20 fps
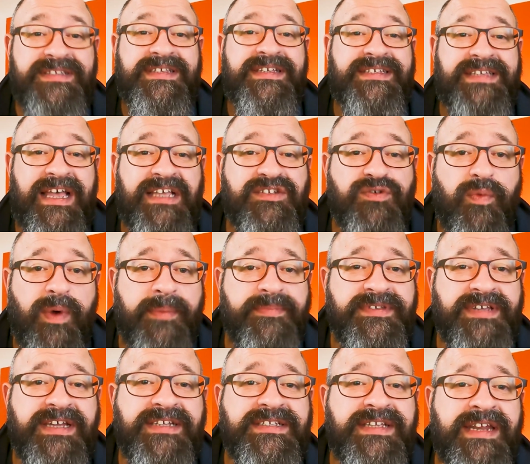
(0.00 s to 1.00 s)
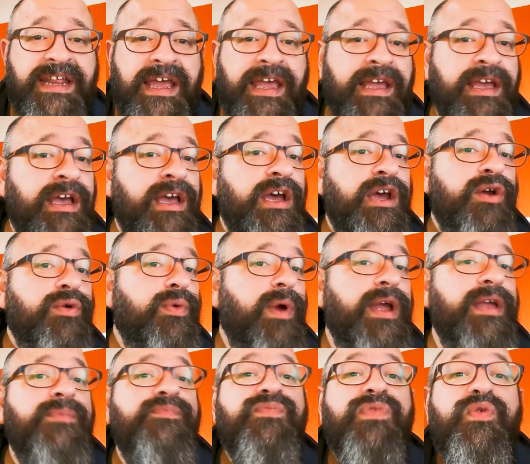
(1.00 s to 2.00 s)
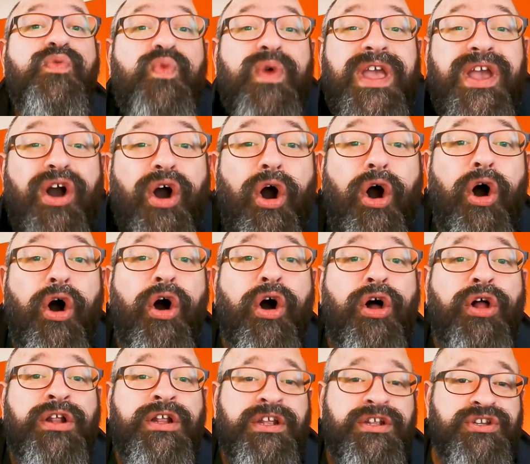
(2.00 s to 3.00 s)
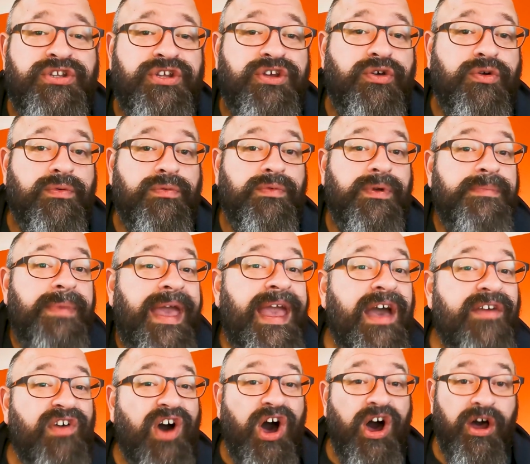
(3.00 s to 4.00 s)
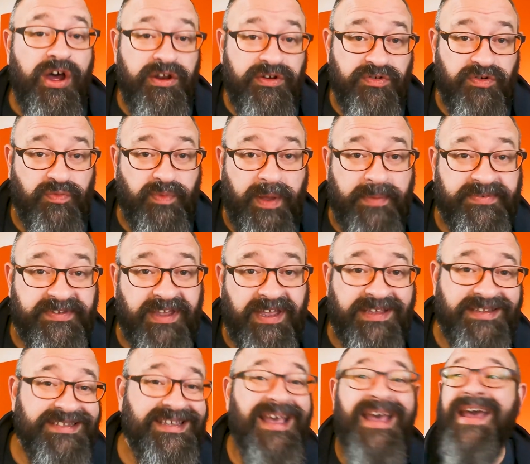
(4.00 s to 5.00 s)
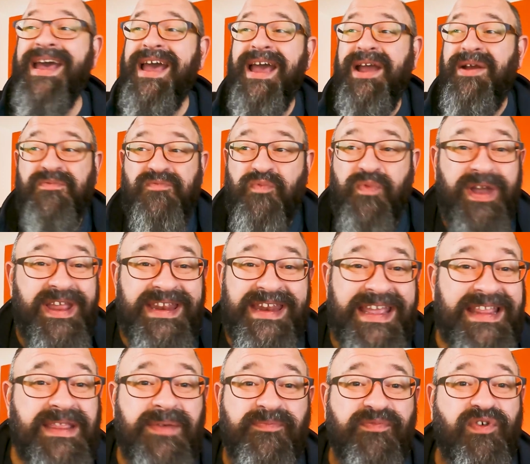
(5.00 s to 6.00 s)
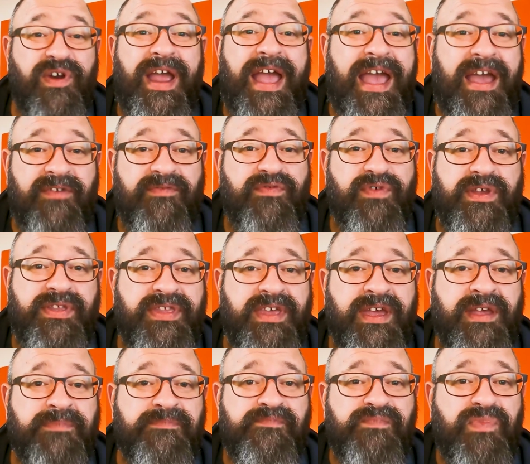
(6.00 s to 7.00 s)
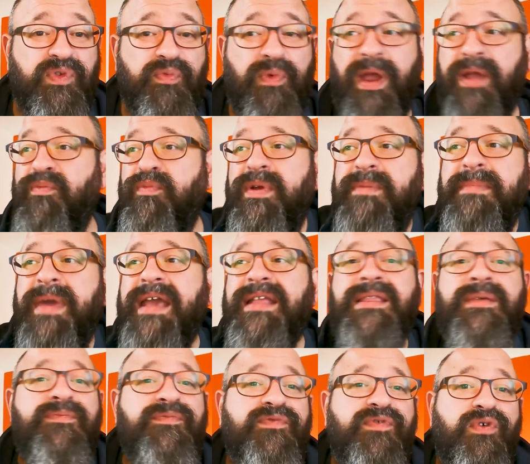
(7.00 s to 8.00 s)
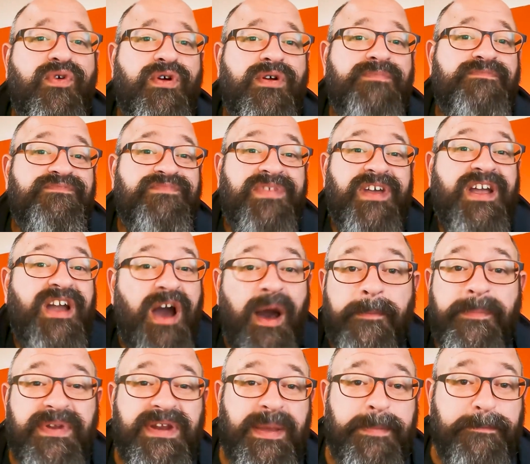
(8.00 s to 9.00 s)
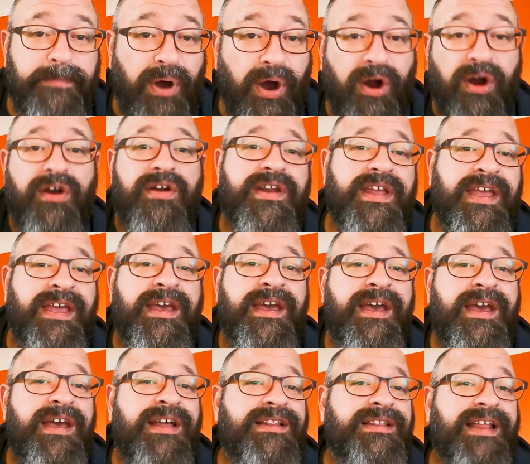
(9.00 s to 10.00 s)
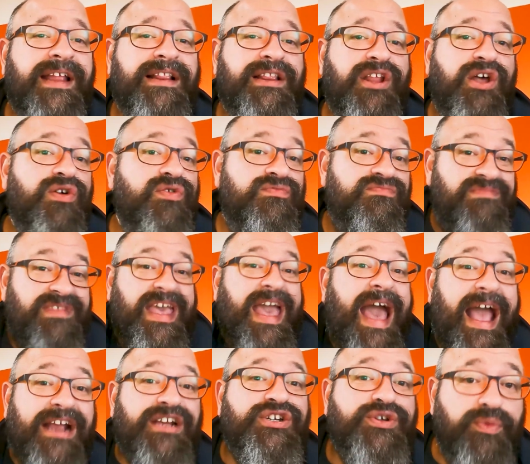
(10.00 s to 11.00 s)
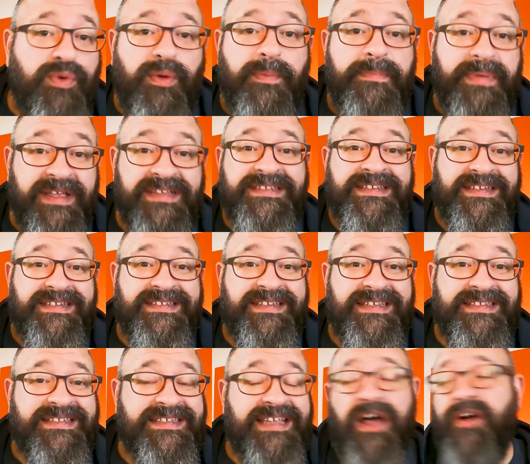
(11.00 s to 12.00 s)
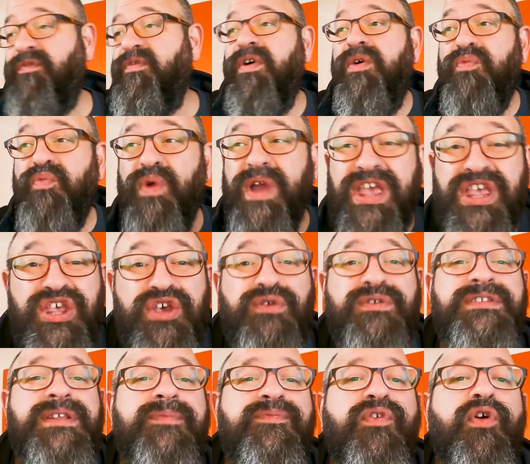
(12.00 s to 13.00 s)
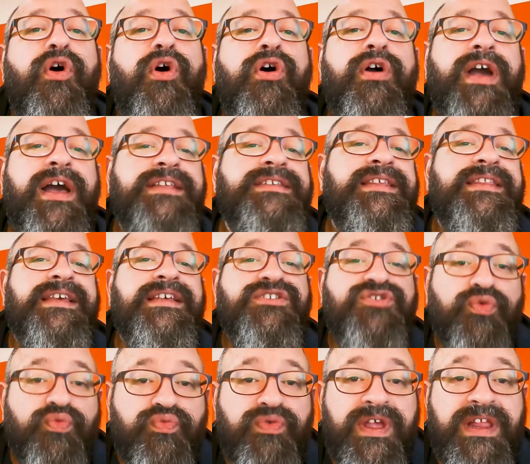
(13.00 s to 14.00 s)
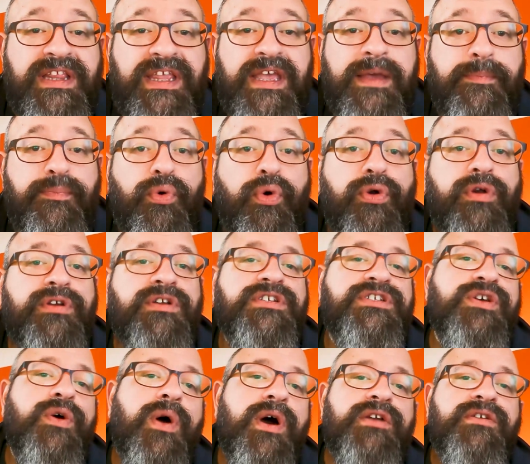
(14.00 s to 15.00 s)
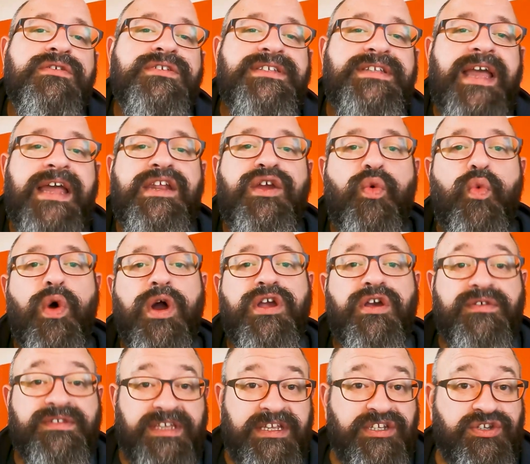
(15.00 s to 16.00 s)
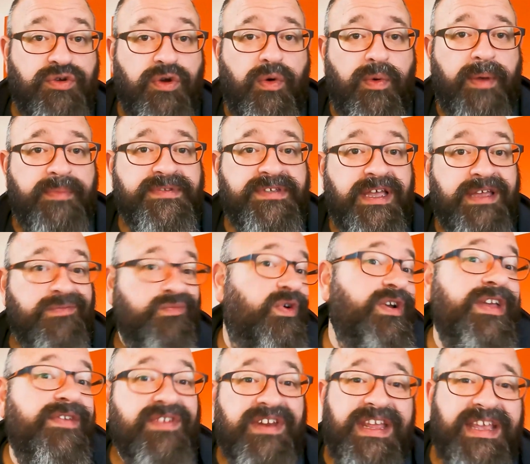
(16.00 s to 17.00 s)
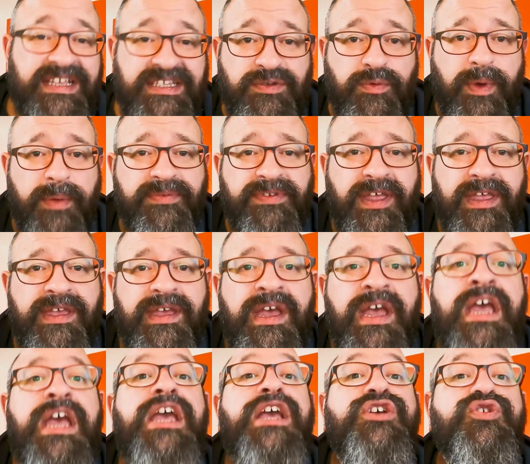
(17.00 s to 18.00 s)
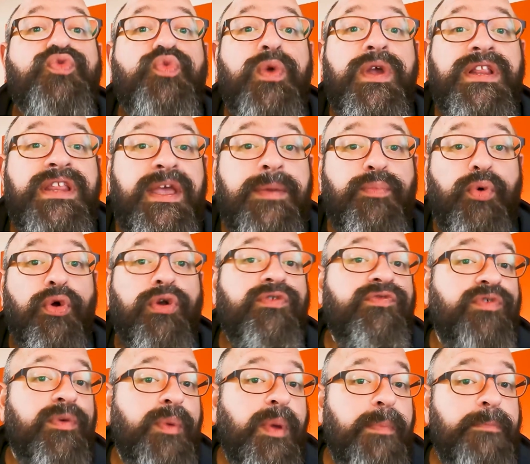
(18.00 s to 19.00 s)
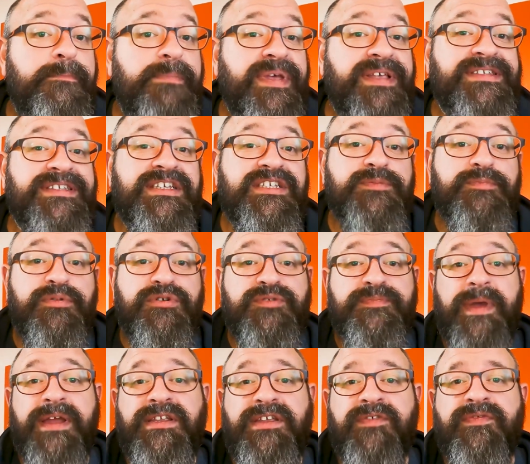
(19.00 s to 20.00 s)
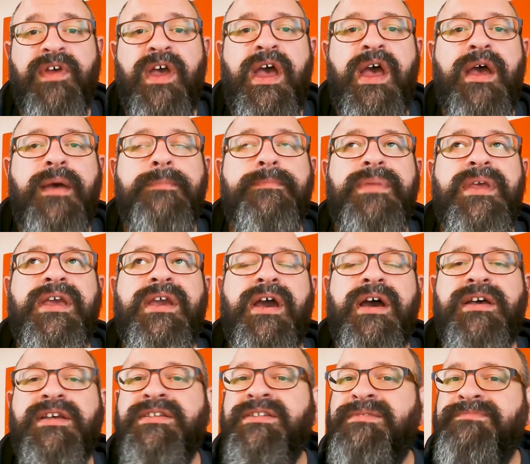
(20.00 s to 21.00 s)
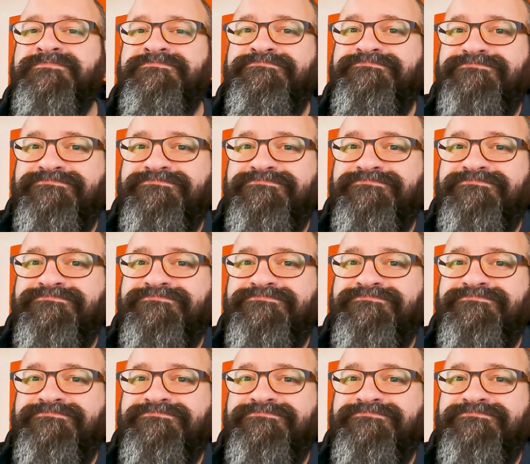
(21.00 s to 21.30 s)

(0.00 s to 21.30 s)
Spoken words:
business has a website today, right? We all do. We may have 100 websites. We need them for everything, right? We make them for the company party, let alone the actual business itself. We use them for all kinds of things. They're really important. So understanding what goes into a website and what even is a website is really important from a business perspective, because